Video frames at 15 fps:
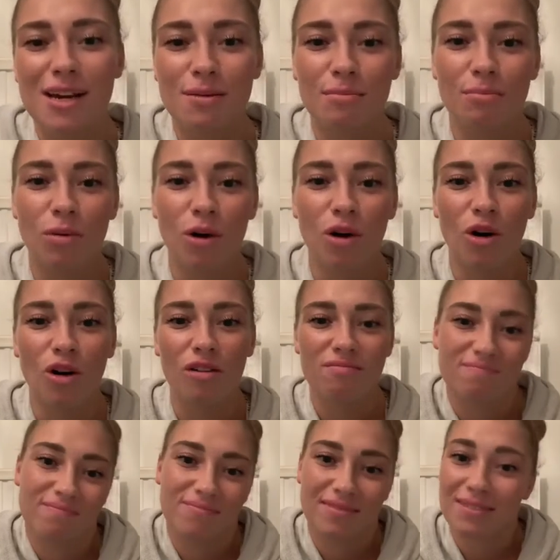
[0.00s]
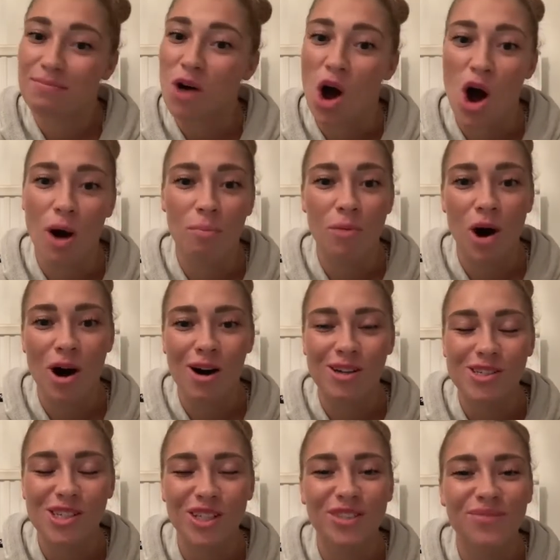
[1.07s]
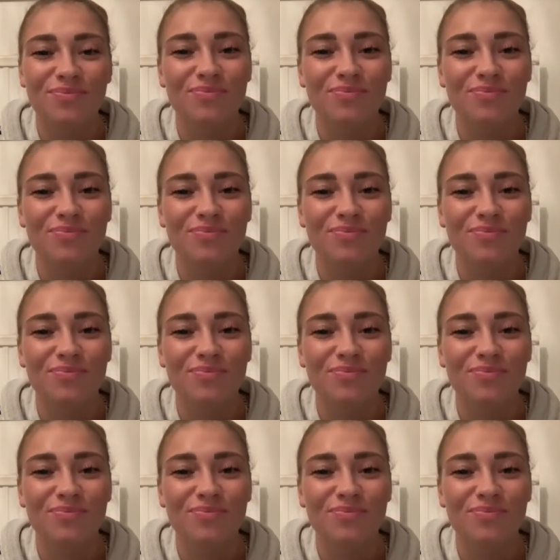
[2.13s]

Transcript: but part and parcel.